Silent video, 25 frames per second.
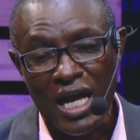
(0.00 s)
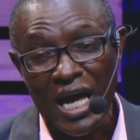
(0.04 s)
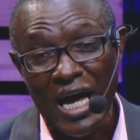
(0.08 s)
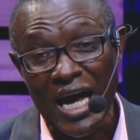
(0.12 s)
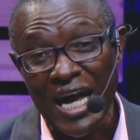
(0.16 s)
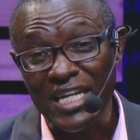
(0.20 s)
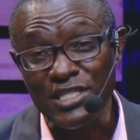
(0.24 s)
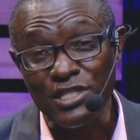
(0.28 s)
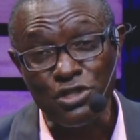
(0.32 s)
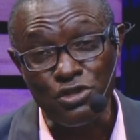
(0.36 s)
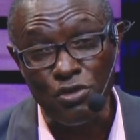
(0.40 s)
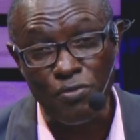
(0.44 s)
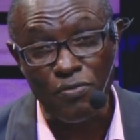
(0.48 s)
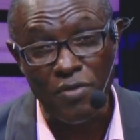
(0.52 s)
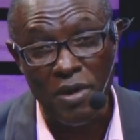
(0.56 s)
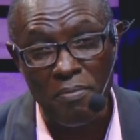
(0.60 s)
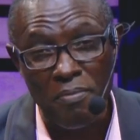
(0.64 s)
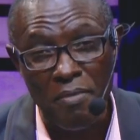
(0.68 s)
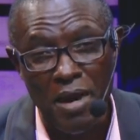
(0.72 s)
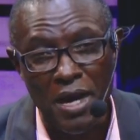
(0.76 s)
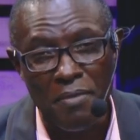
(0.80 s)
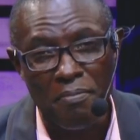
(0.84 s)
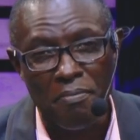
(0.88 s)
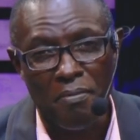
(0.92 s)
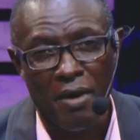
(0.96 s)
As you
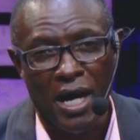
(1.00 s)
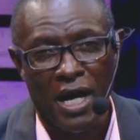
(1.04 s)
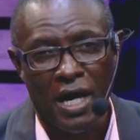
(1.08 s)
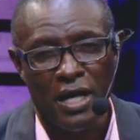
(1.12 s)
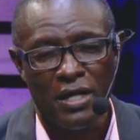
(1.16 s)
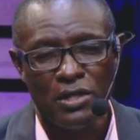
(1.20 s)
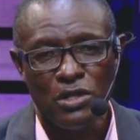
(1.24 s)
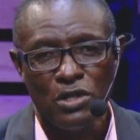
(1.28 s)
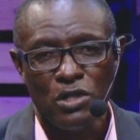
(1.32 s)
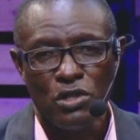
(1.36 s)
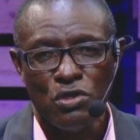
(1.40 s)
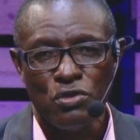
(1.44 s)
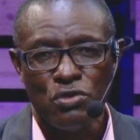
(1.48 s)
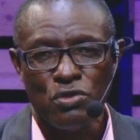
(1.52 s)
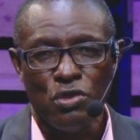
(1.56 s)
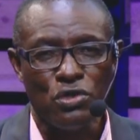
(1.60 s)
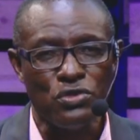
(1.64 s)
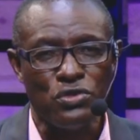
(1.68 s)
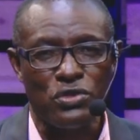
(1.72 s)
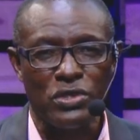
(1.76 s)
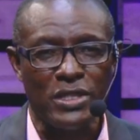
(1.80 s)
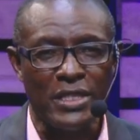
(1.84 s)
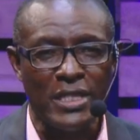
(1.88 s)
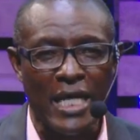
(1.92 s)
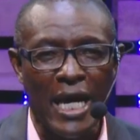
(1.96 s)
remember
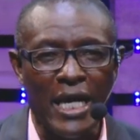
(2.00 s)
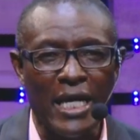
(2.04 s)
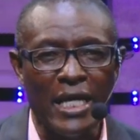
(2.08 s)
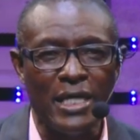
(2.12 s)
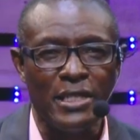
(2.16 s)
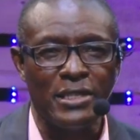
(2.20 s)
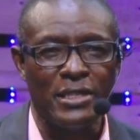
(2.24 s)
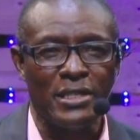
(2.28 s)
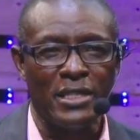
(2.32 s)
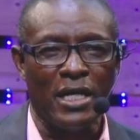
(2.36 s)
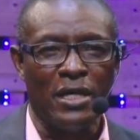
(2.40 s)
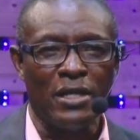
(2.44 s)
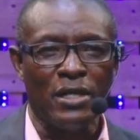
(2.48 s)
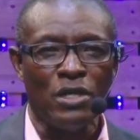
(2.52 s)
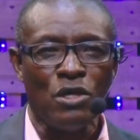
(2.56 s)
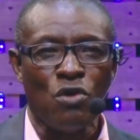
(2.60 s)
those days